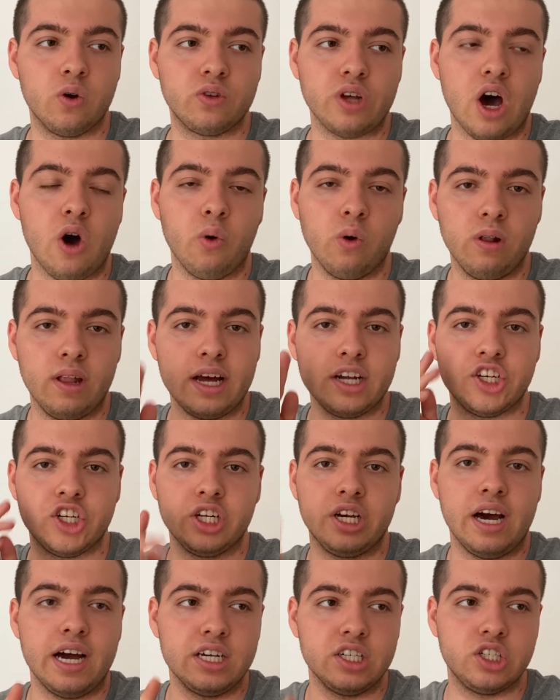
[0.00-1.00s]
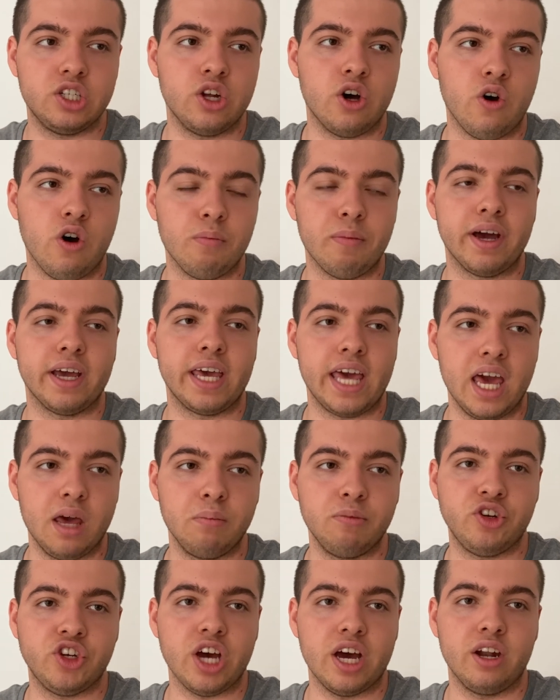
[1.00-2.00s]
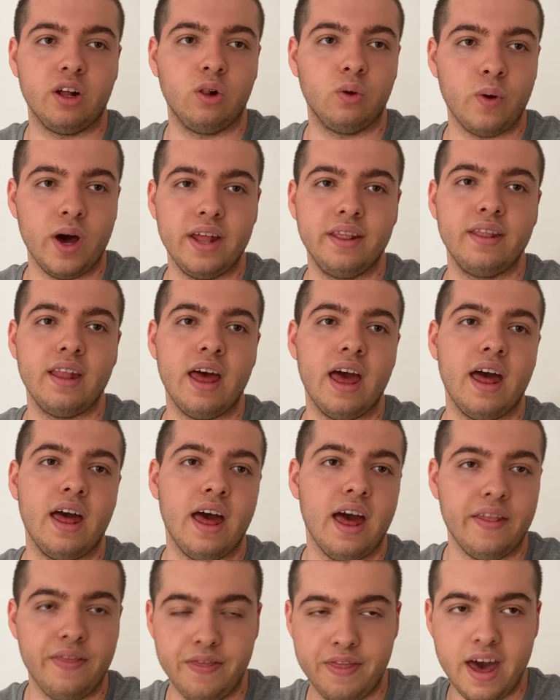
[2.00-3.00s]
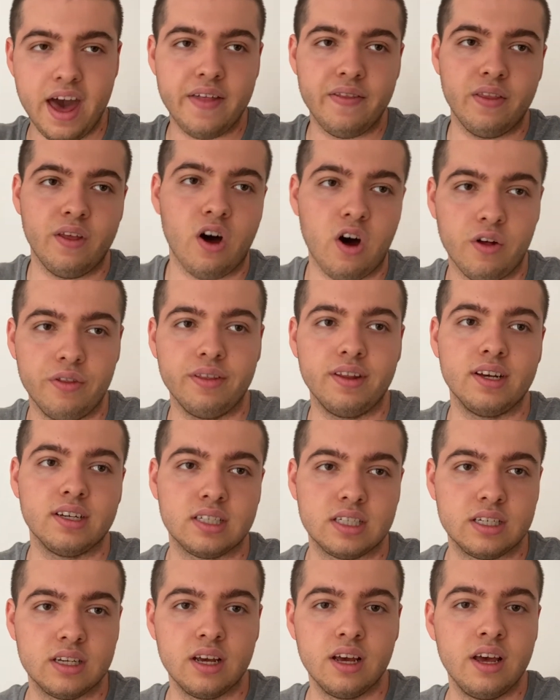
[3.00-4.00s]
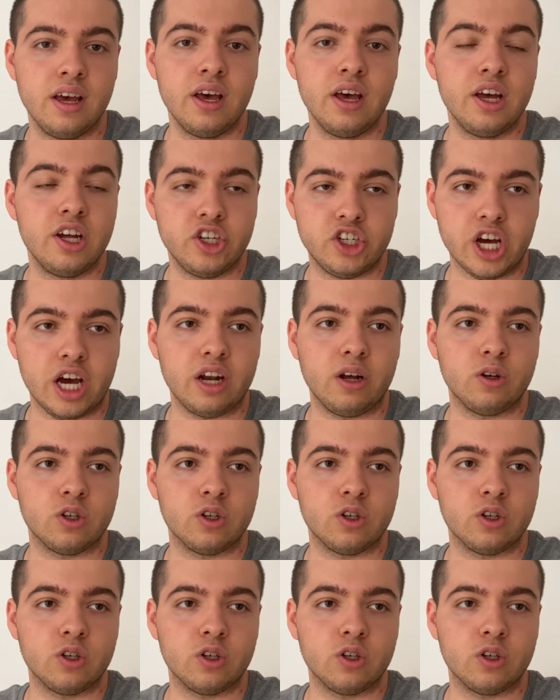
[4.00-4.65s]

I will let you guys know on my game channel when and then on this channel.